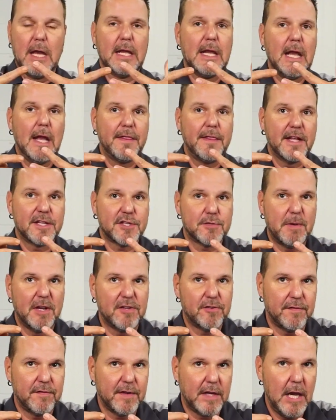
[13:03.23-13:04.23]
again, that
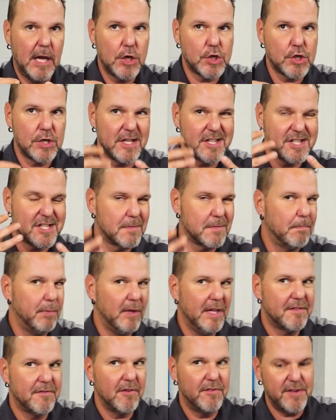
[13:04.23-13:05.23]
specification, I
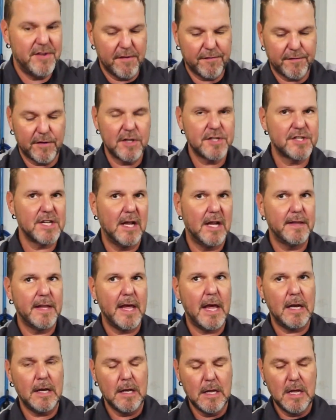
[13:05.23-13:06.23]
split the difference on
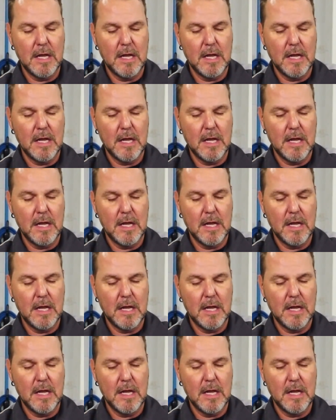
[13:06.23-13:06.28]
that,